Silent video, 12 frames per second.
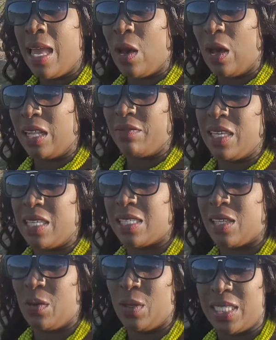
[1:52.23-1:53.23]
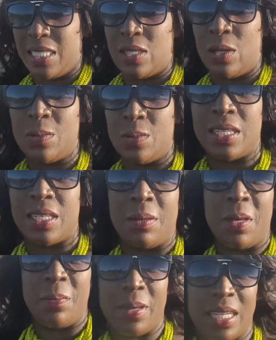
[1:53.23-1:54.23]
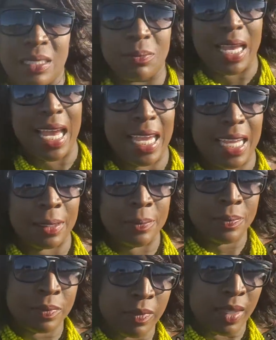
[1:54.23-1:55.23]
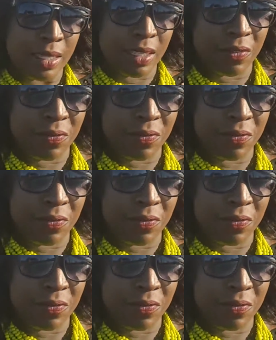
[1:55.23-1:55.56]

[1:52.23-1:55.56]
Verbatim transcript: All of these gorgeous homes are going to be built by the